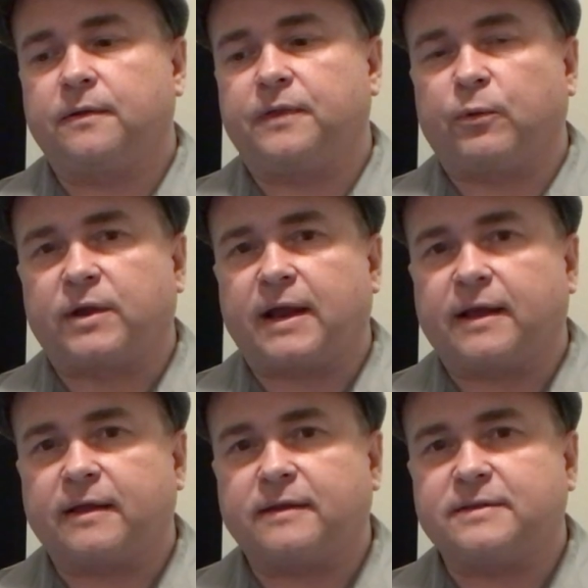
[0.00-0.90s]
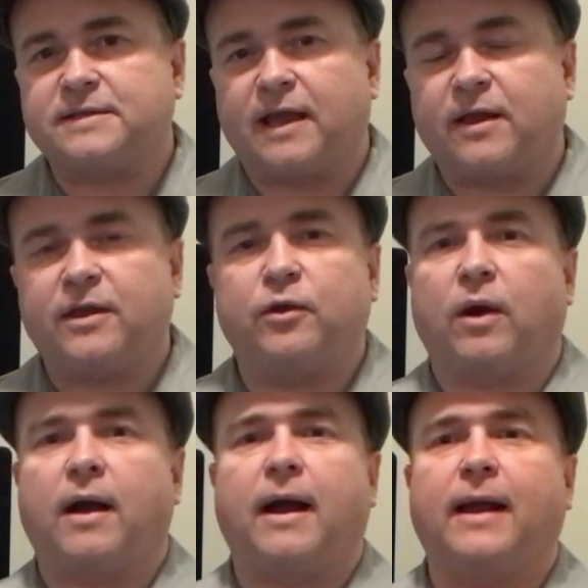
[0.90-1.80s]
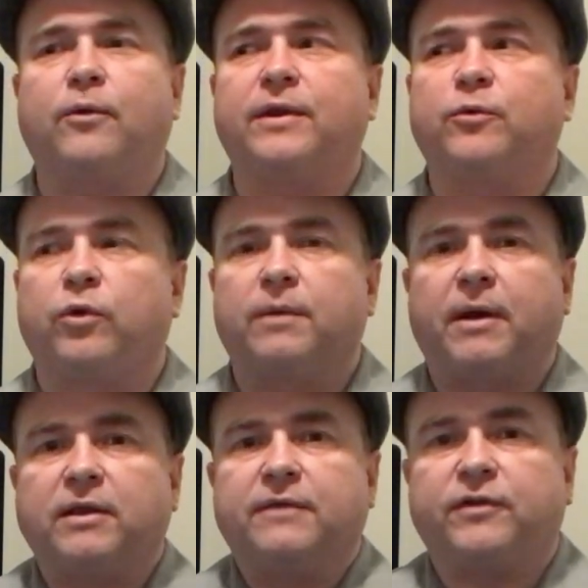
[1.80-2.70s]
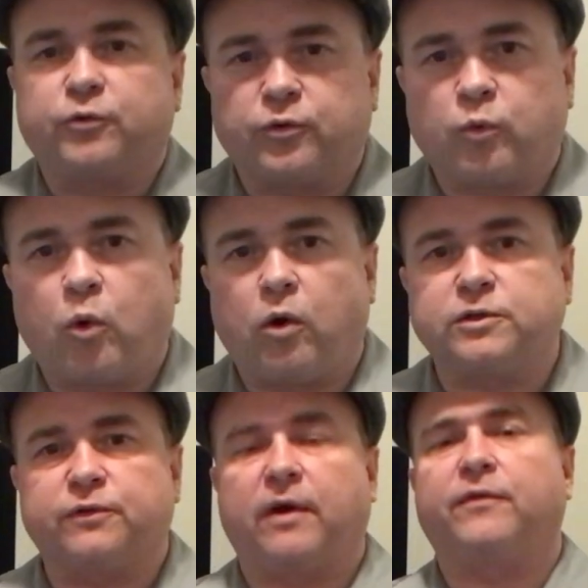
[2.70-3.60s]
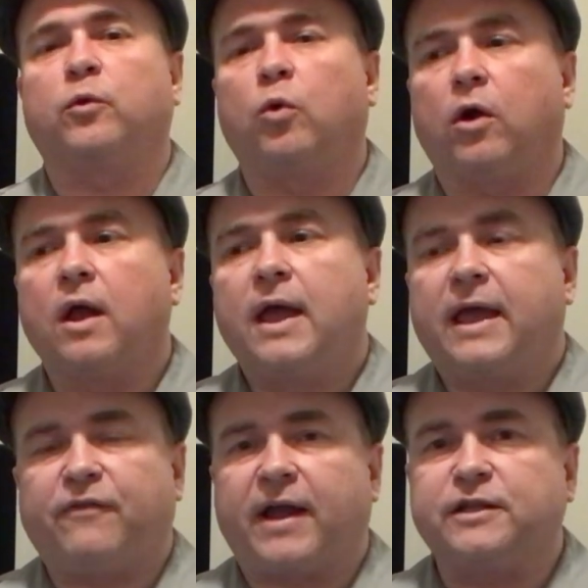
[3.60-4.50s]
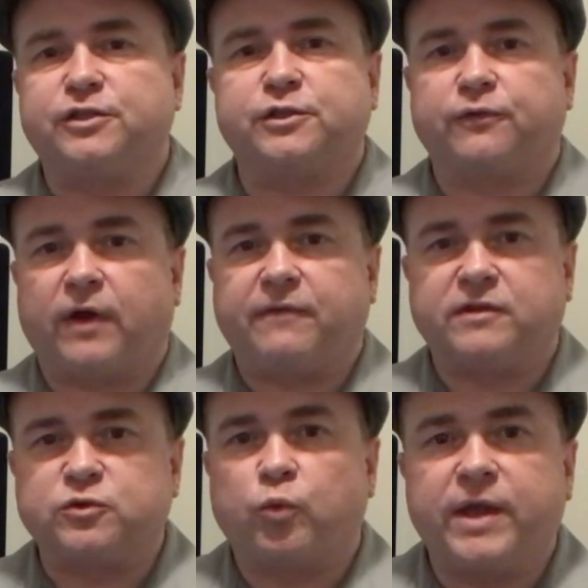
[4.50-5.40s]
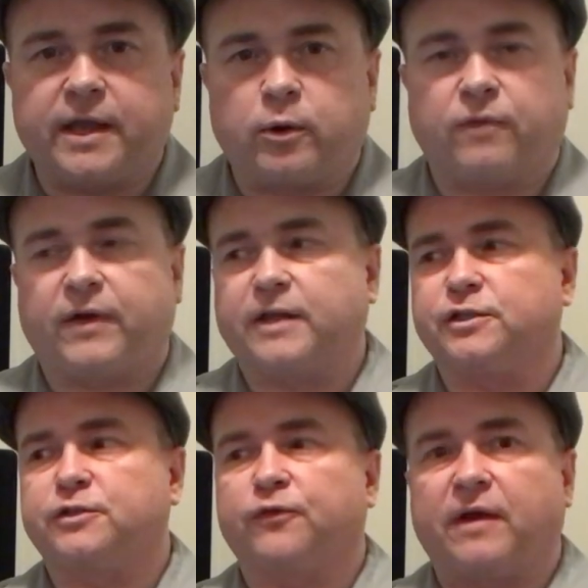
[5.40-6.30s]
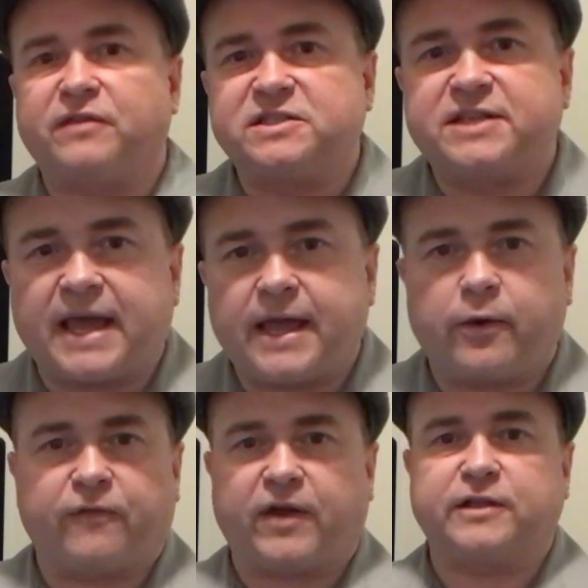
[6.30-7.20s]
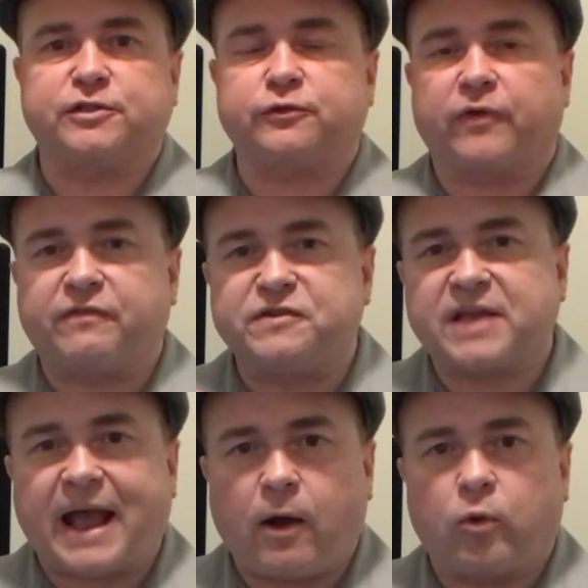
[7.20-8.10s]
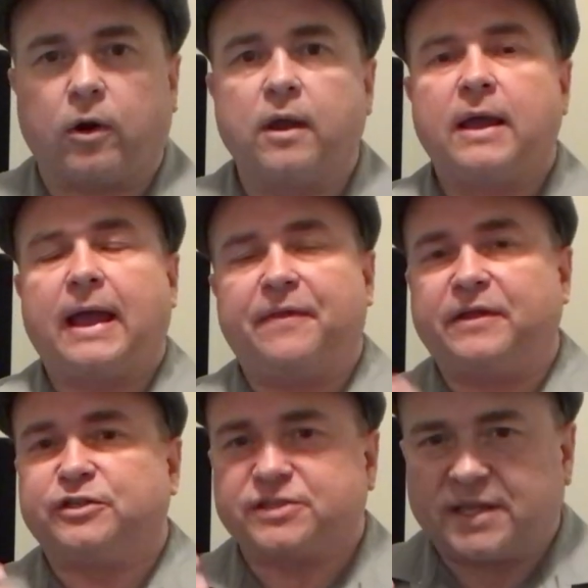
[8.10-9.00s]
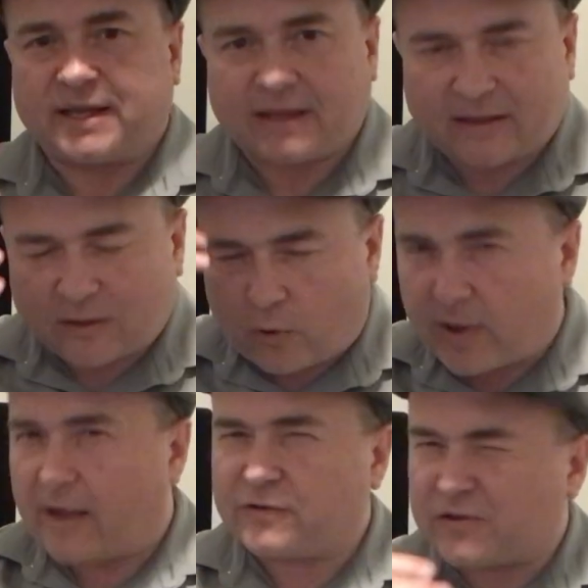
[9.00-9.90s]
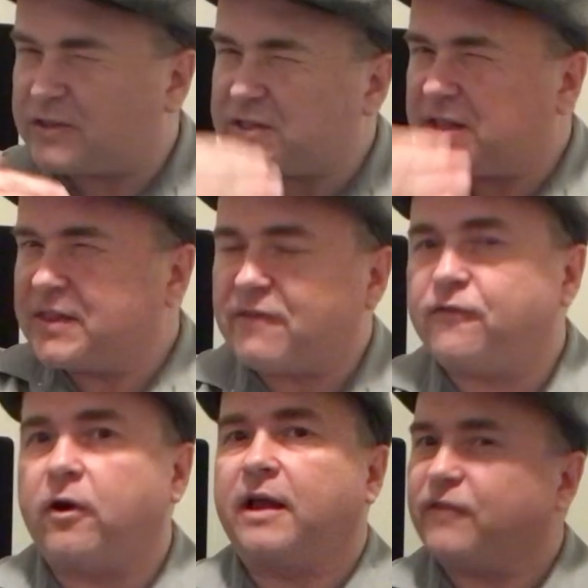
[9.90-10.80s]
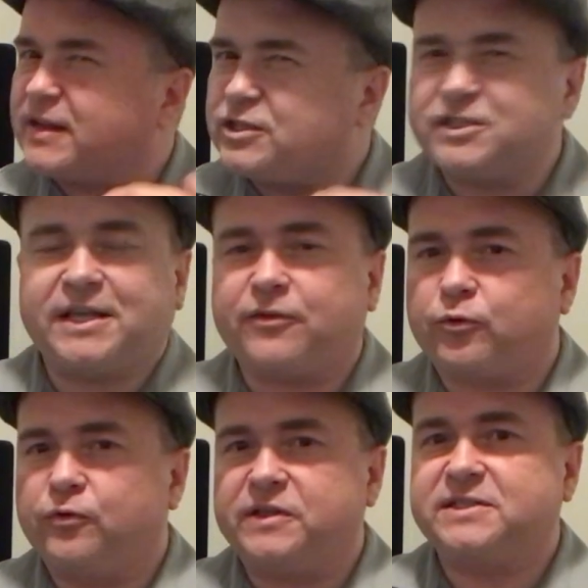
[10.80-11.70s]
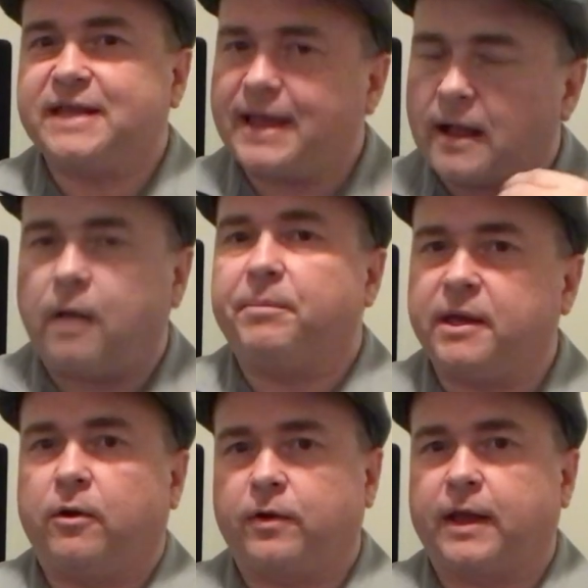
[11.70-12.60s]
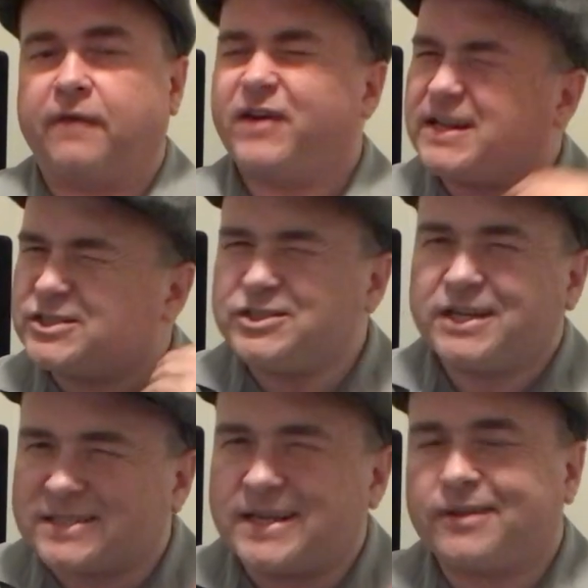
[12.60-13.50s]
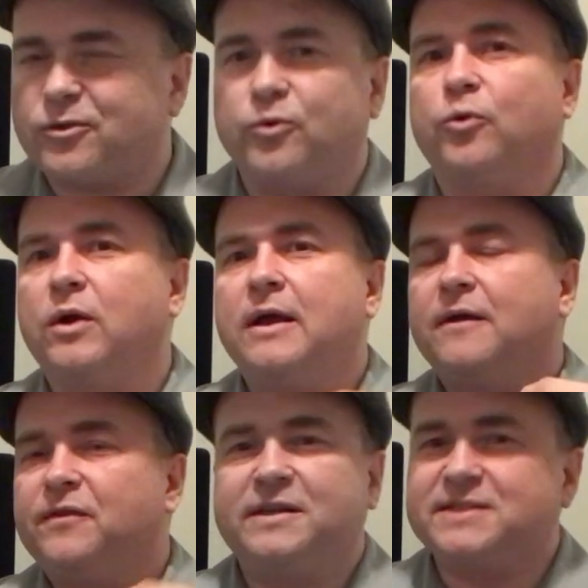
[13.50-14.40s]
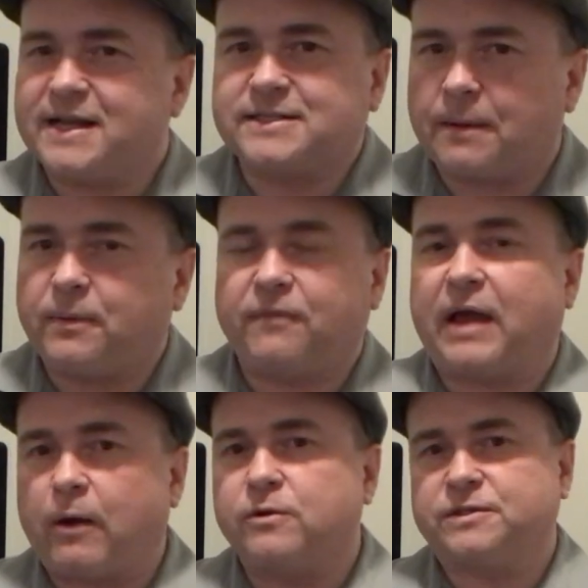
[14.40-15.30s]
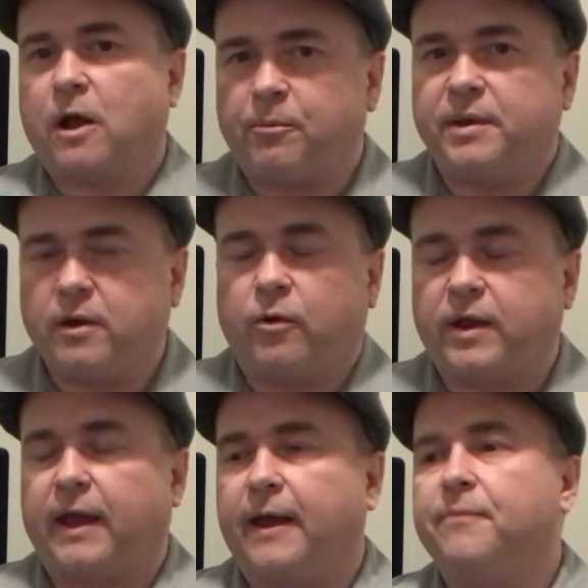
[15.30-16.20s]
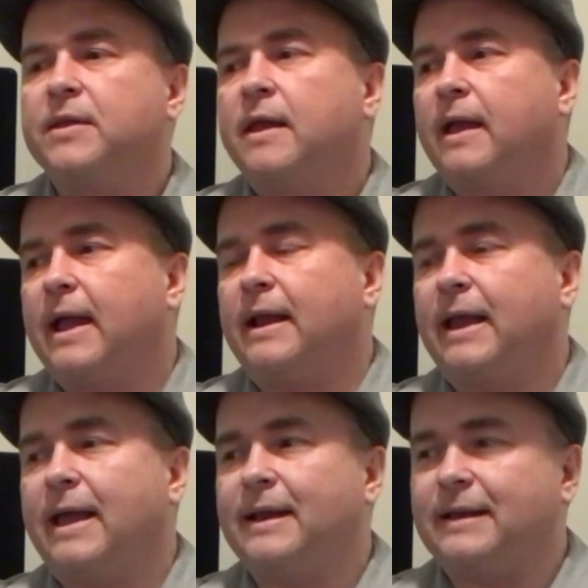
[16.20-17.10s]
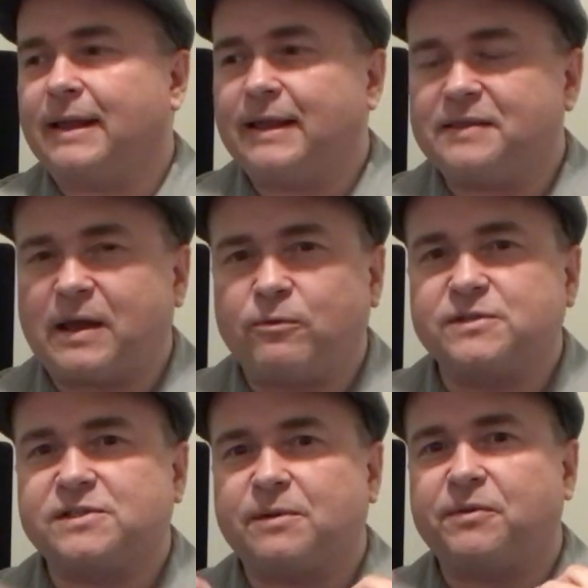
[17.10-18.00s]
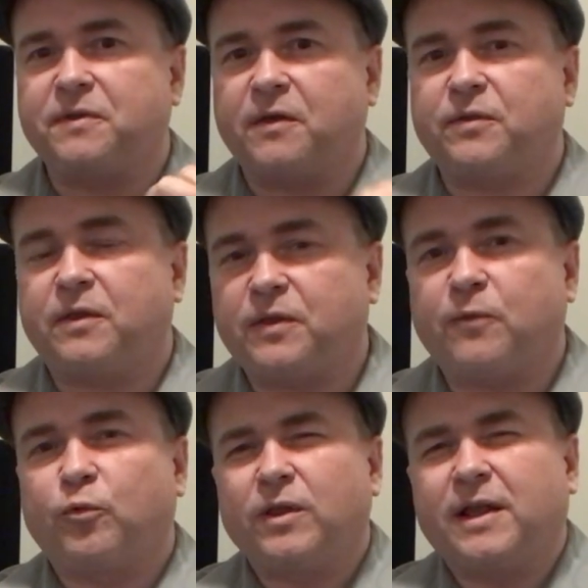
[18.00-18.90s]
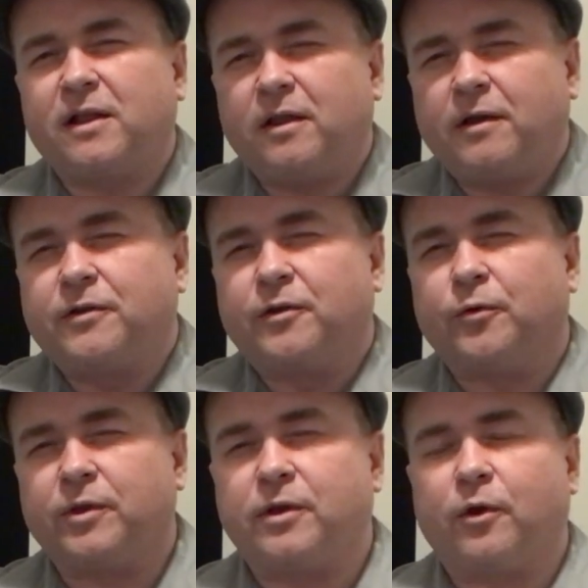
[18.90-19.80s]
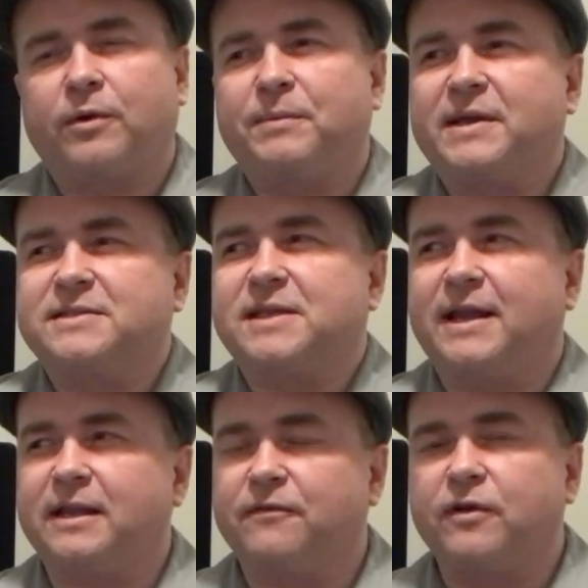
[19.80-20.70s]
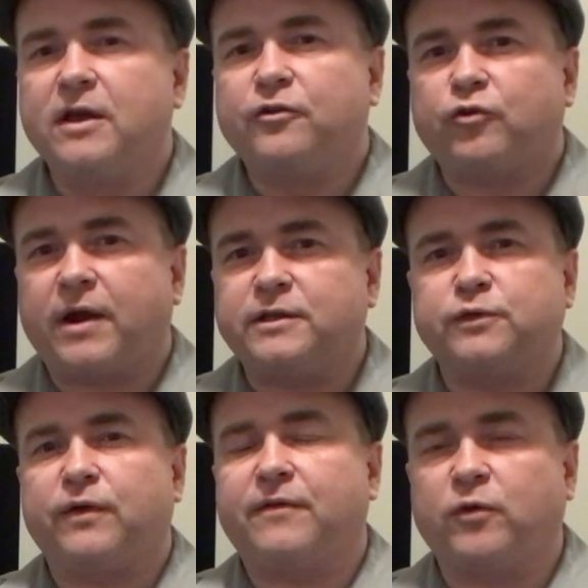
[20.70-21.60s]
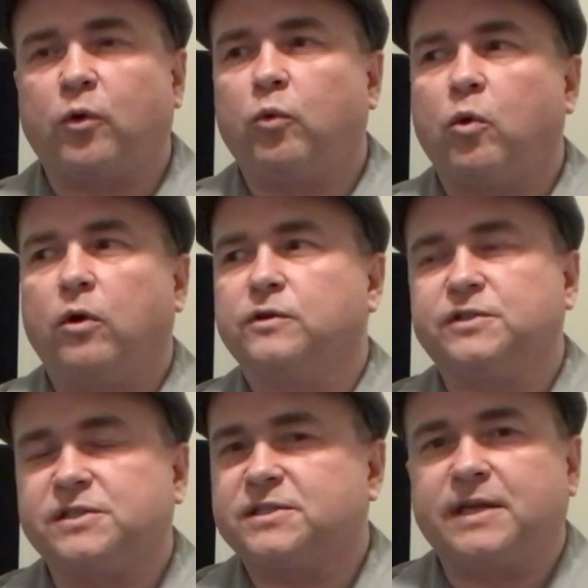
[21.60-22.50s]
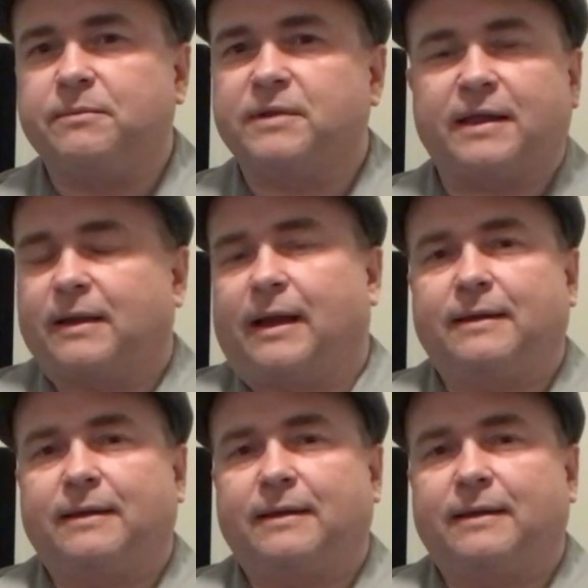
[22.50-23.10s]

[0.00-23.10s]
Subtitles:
they would kind of say, you know, I don't need to worry about living through the war, surviving the war. If I can just survive this week, or if I can just survive this day, or if I can just survive this hour. And they just think, okay, just think that far ahead. If I can just get through this day, I'll be okay. If I can just get through these next couple of hours, I'll be okay. And that was something they really clung to, you know, because the idea of trying to survive the whole war just seemed like,